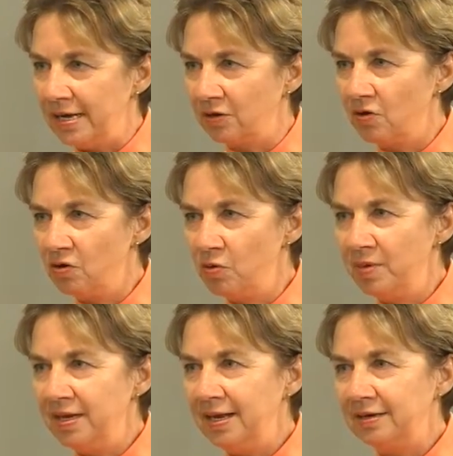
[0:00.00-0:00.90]
Ann
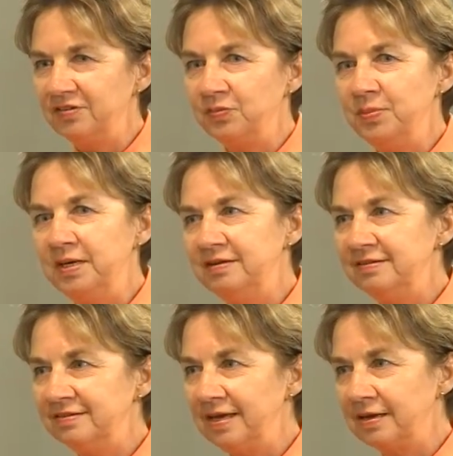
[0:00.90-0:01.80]
Coleman, asked me
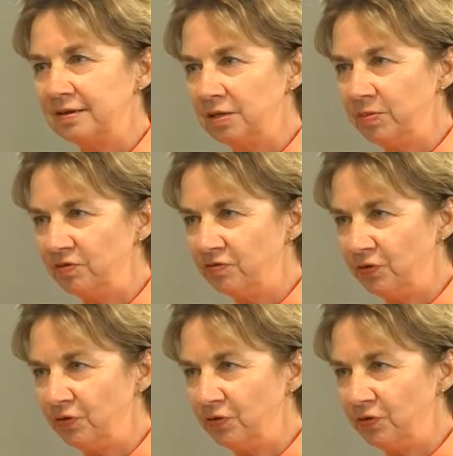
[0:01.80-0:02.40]
to take it a little bit